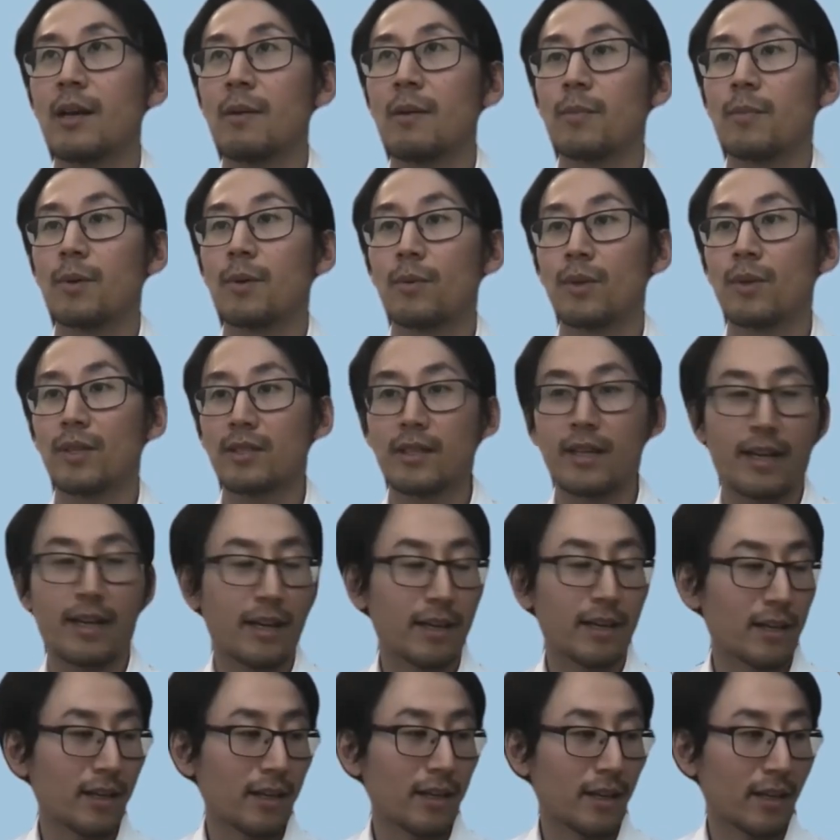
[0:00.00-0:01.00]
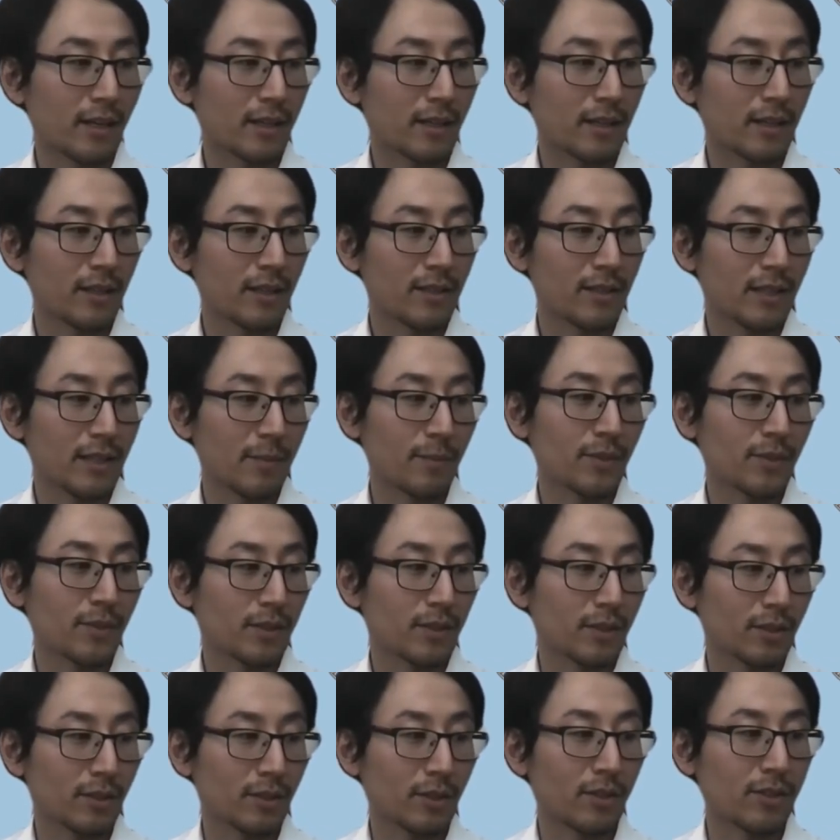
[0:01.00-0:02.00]
But once I accept and
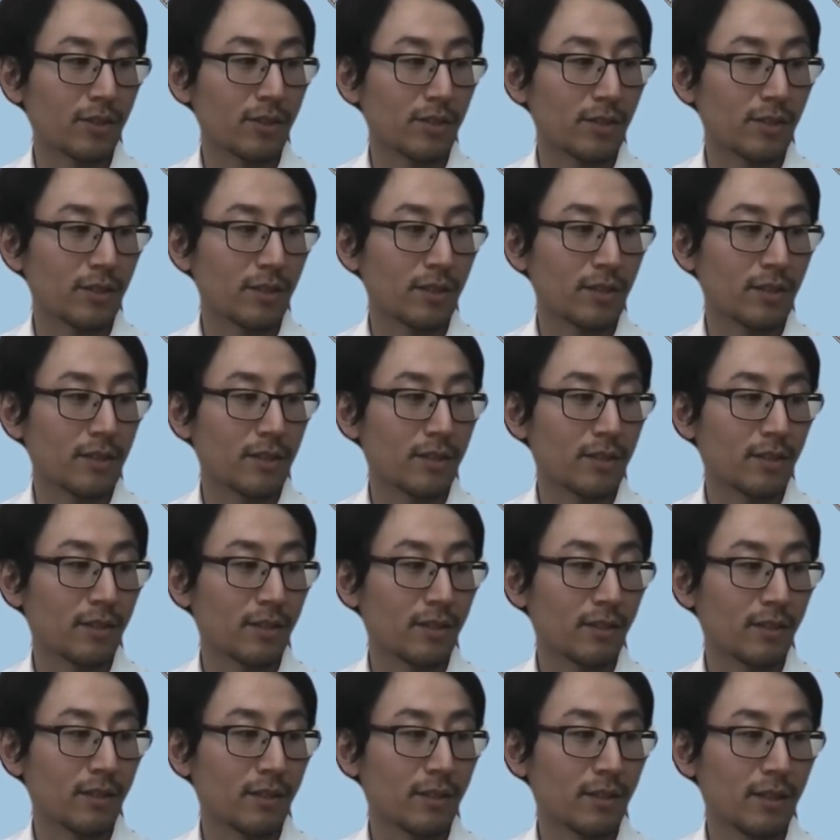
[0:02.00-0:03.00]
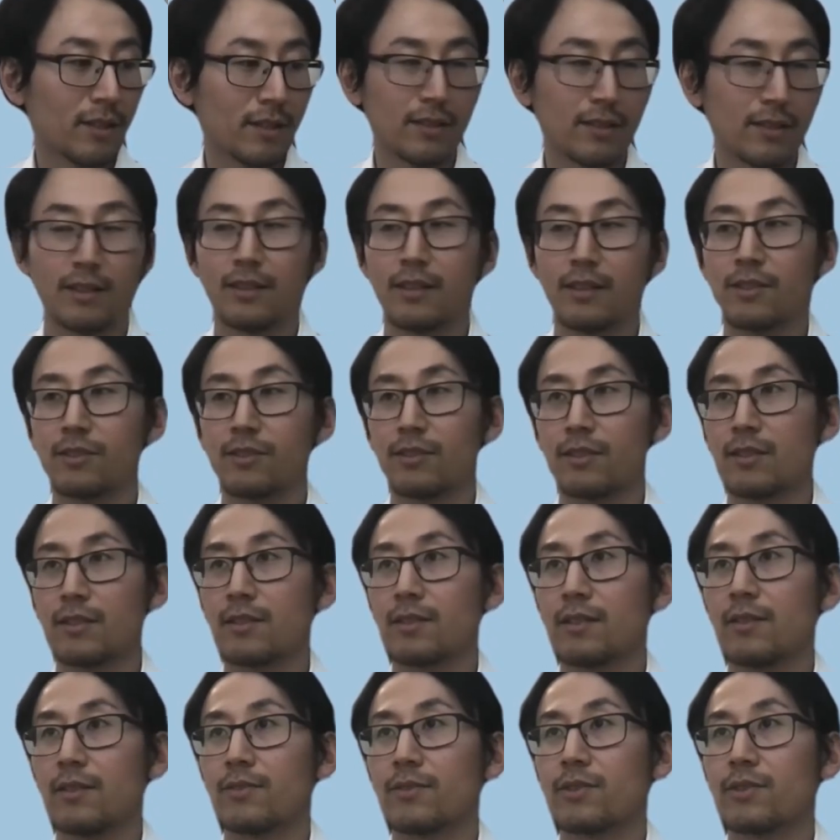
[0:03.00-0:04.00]
acknowledge the incident, the escalation
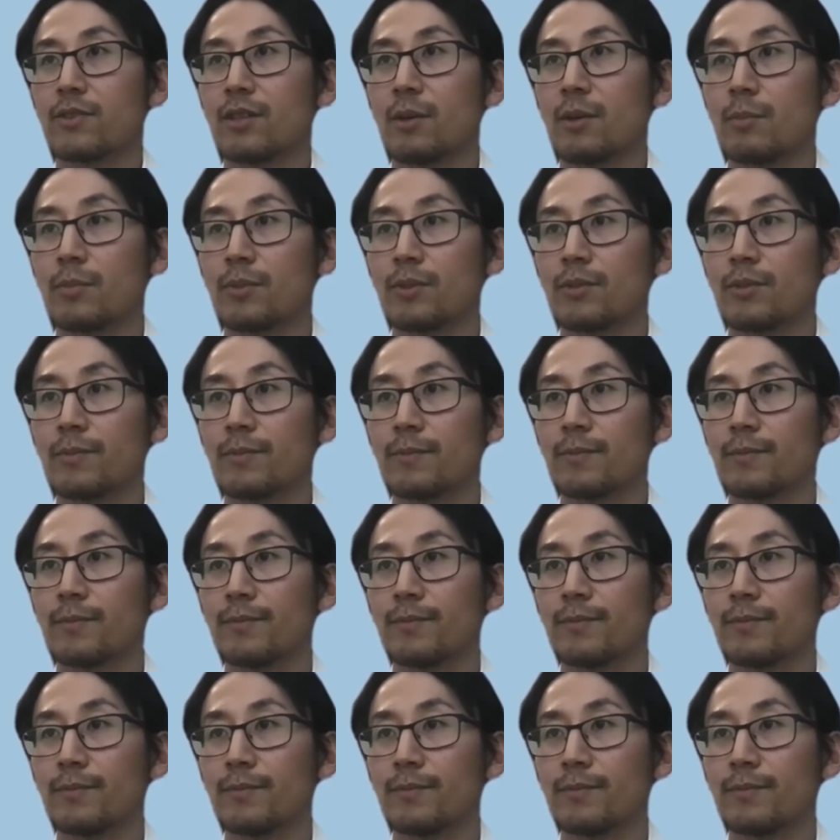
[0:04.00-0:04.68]
itself stops.